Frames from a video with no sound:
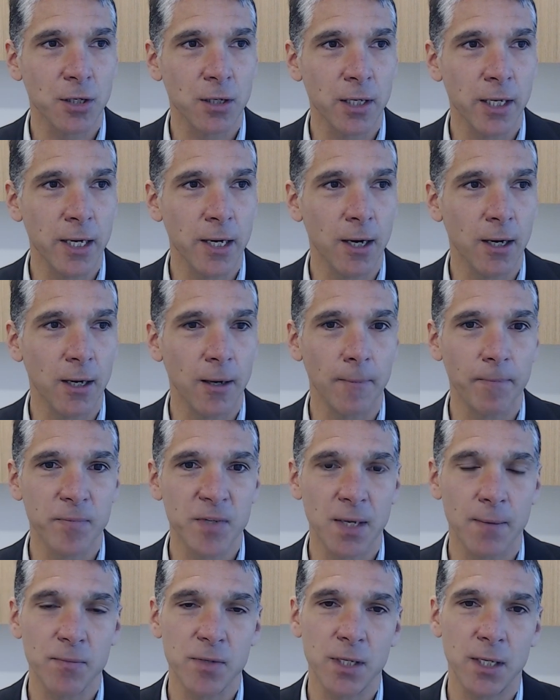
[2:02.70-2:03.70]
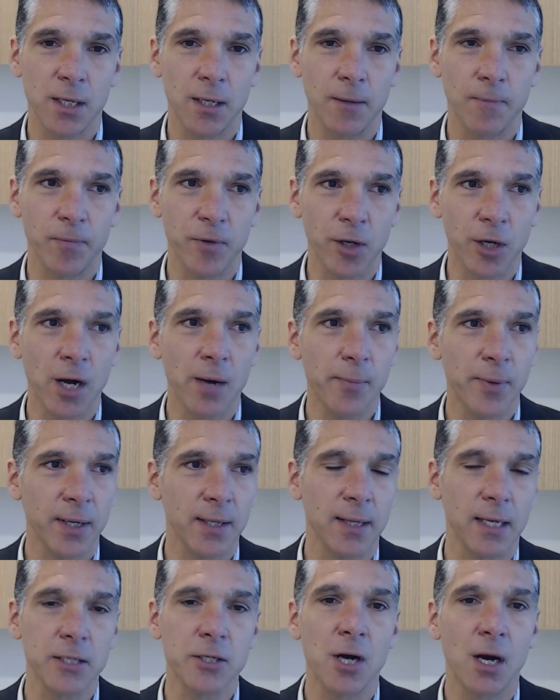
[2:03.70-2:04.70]
only something the company
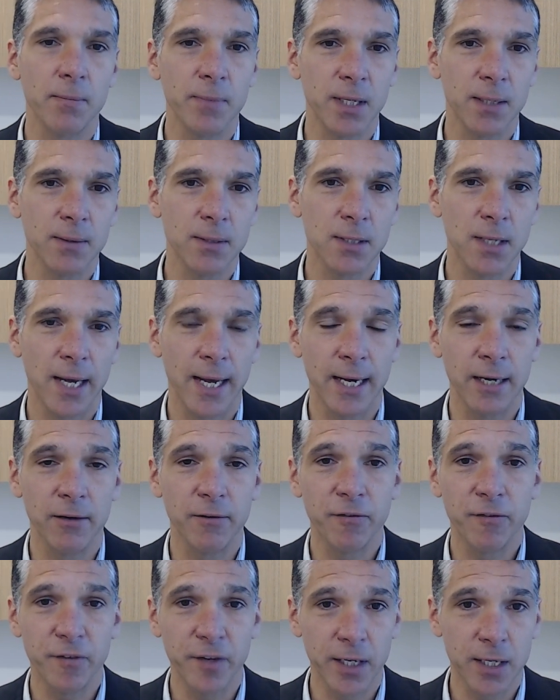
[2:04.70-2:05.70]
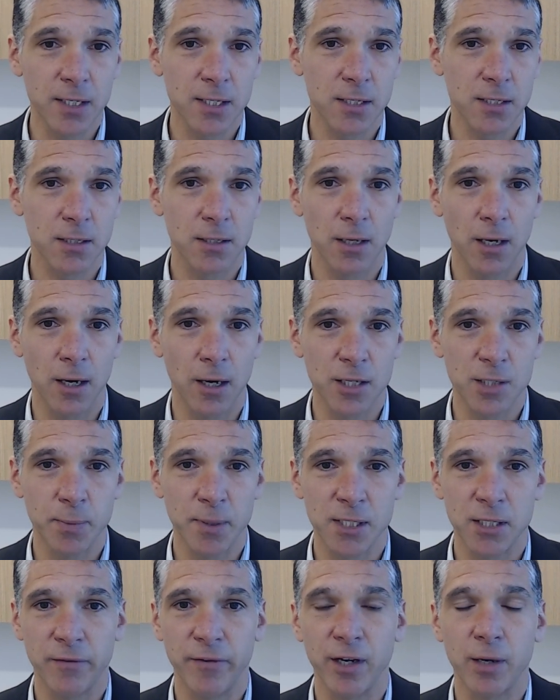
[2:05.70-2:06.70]
that come in and fix a
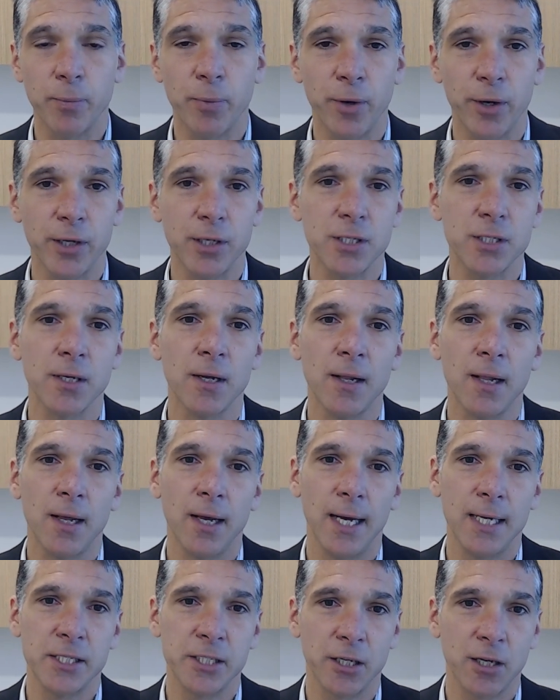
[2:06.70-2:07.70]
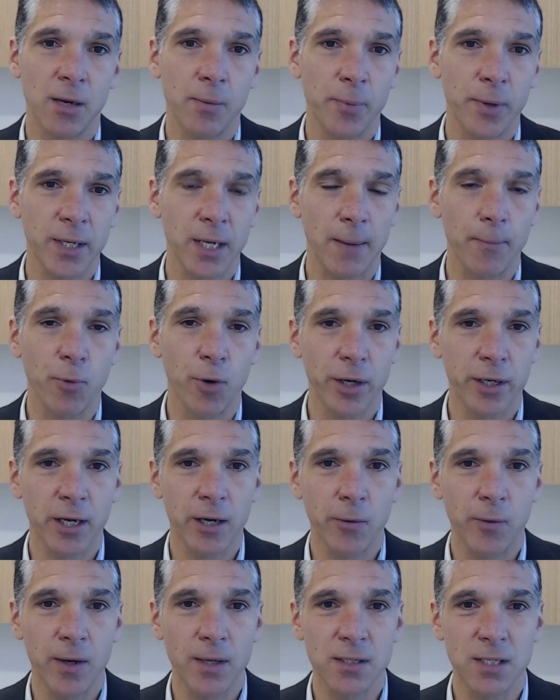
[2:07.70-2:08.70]
specific point. It's a company I'm
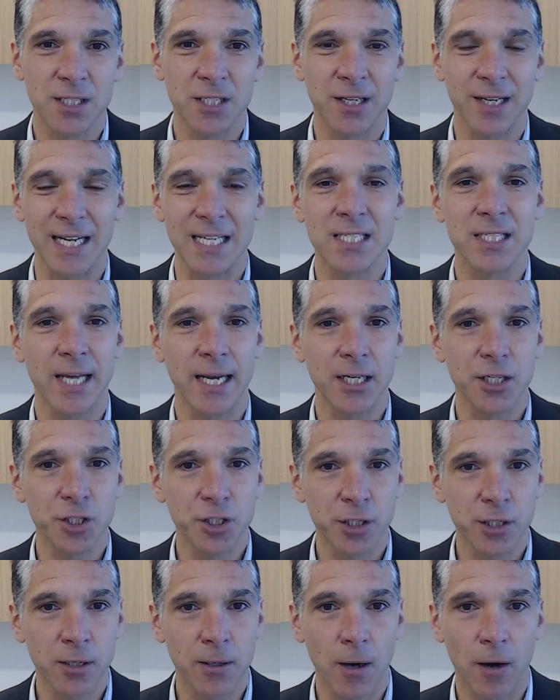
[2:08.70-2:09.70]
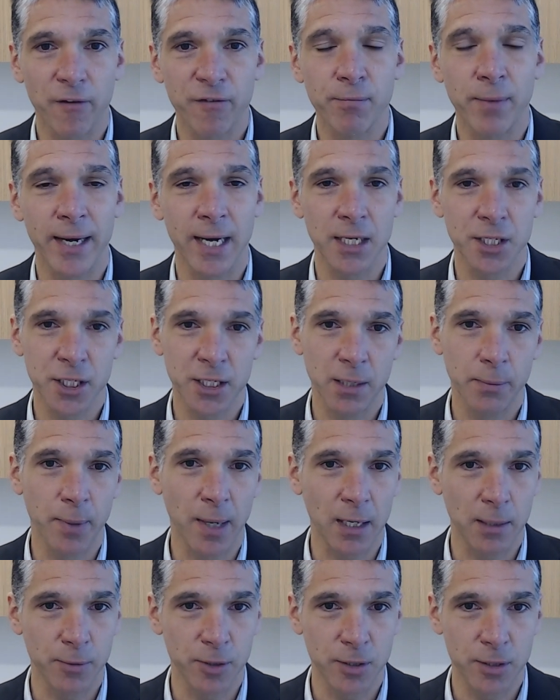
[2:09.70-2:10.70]
working with. It's an extension of my IT
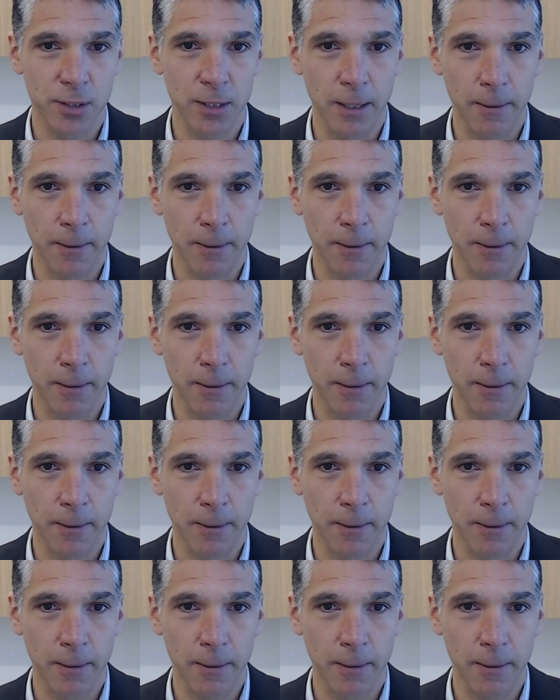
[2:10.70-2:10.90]
department.